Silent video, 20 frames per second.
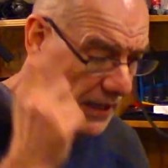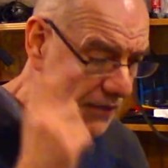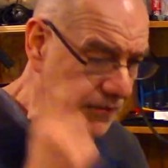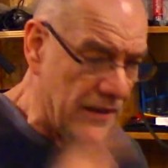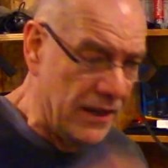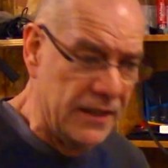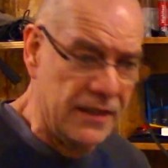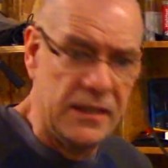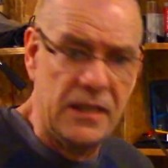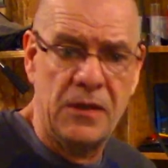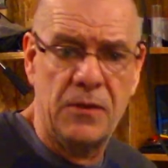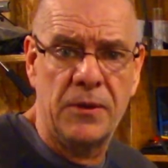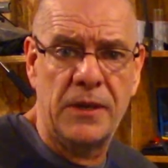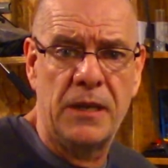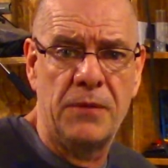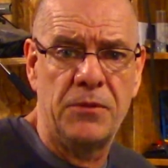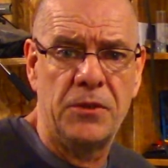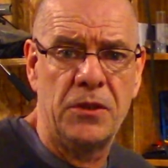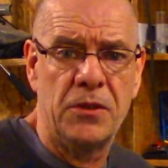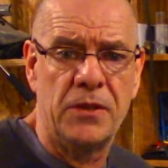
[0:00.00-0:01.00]
of idea what
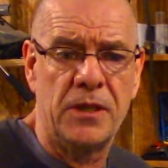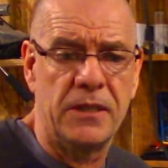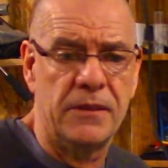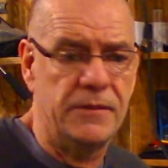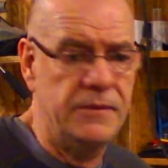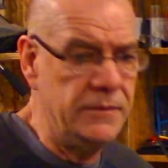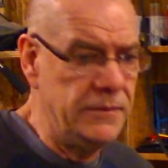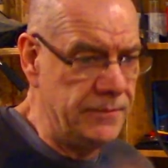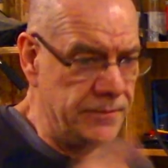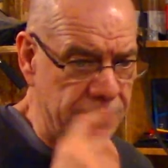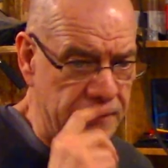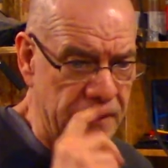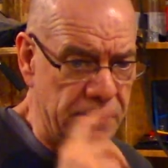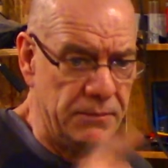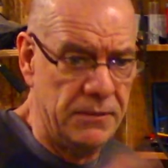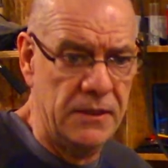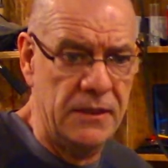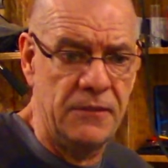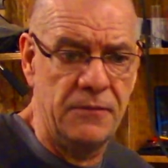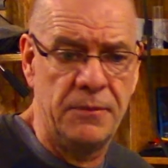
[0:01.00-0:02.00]
I'm doing. And
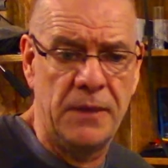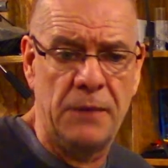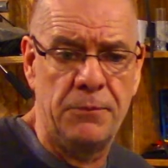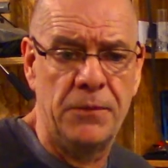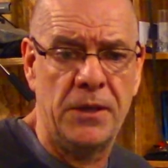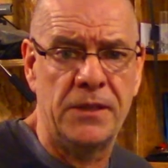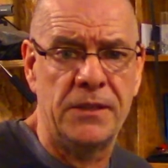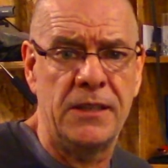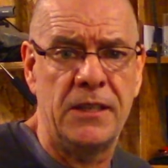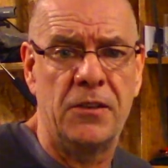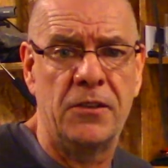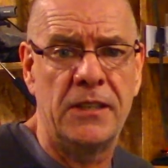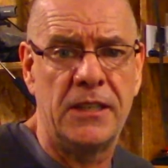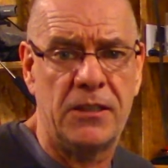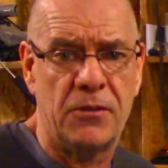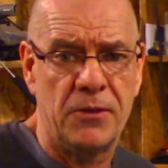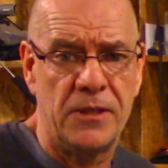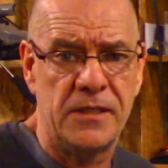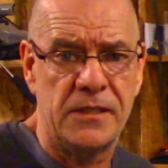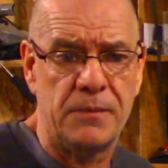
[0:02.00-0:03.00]
believe me, I'm not the only
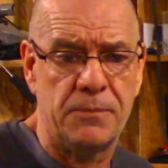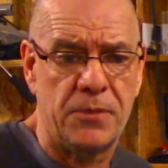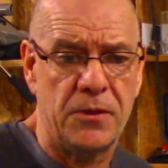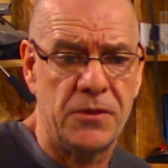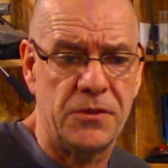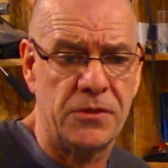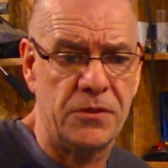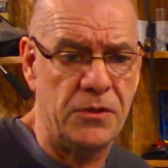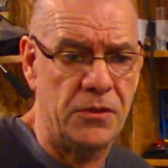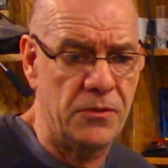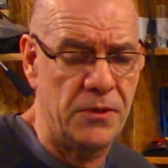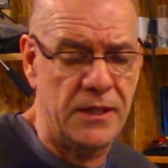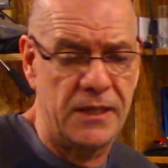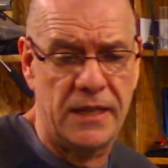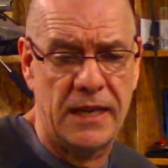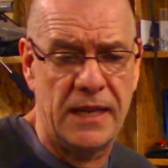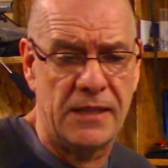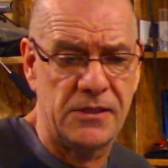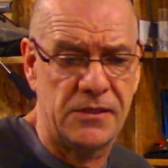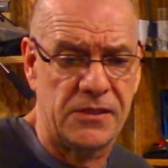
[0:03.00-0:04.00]
crazy person doing
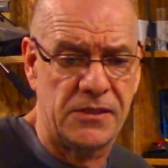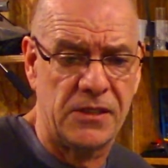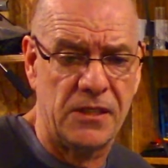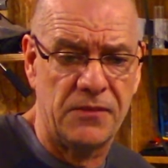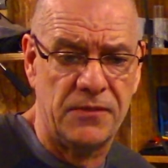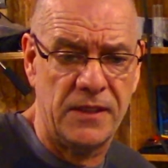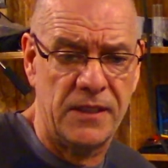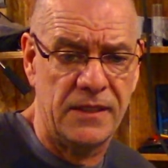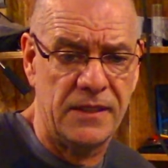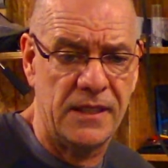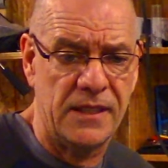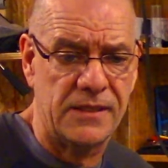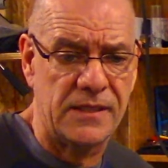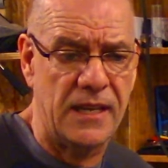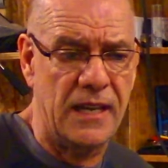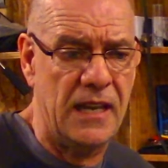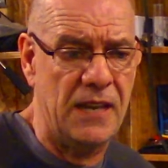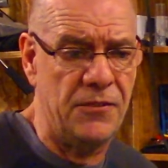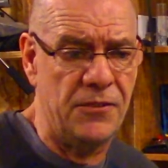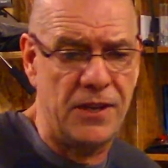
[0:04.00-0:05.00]
kind of stuff like this.
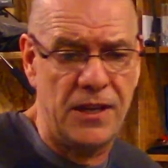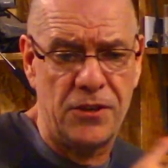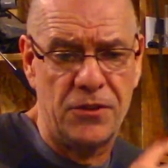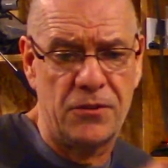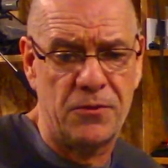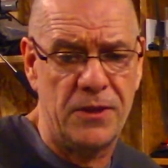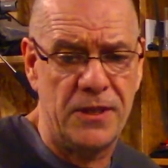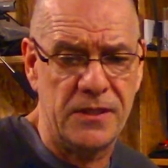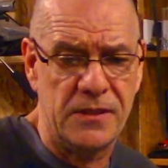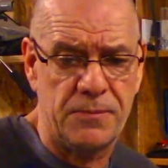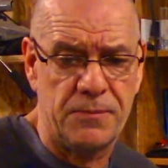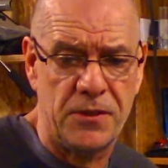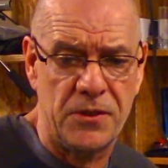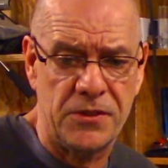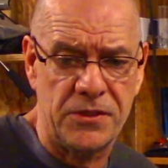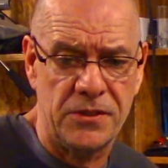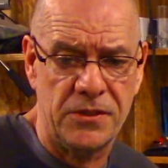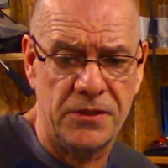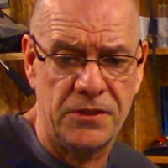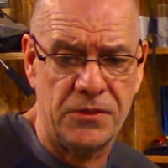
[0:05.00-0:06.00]
I have another crazy
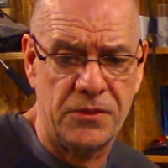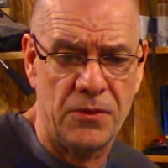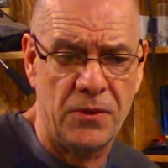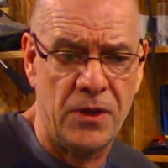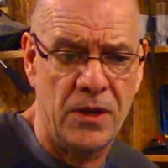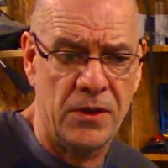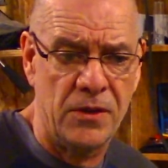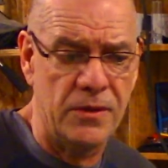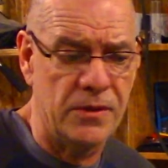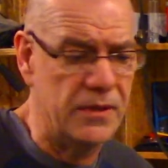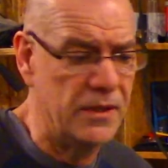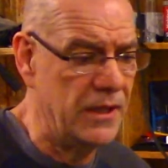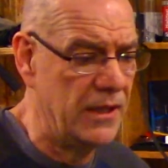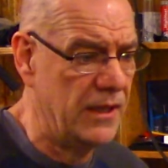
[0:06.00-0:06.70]
person in Toronto,